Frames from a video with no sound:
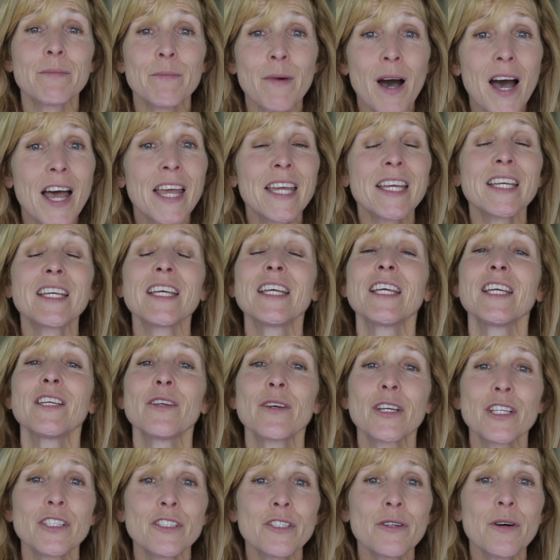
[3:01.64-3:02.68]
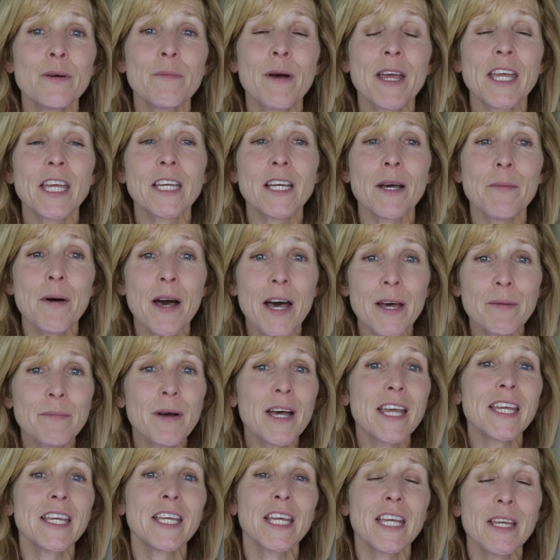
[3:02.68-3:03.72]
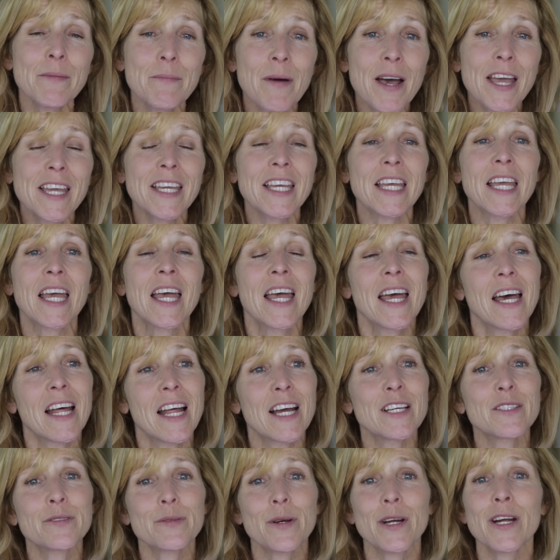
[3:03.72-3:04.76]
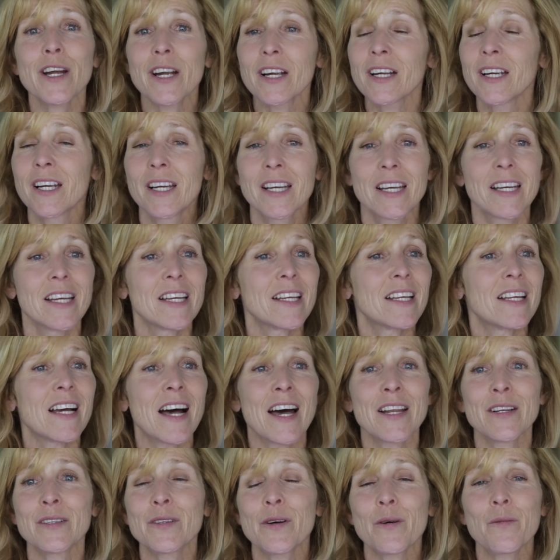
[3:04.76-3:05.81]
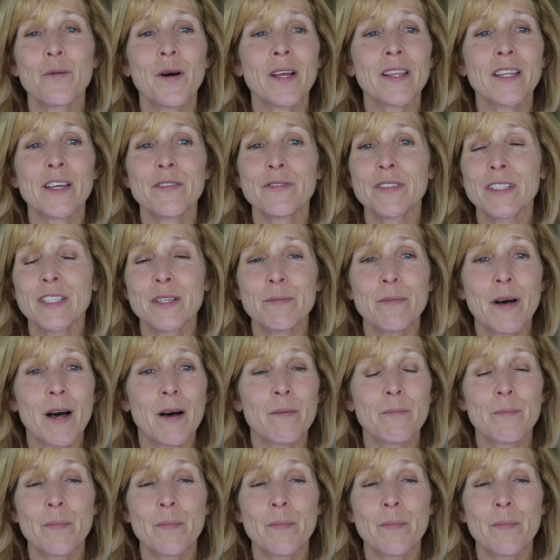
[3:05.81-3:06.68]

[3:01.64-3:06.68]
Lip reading: Mikey, you can do it, Mikey, come on, Mikey, Mikey." I swear, I don't know what lifted him up,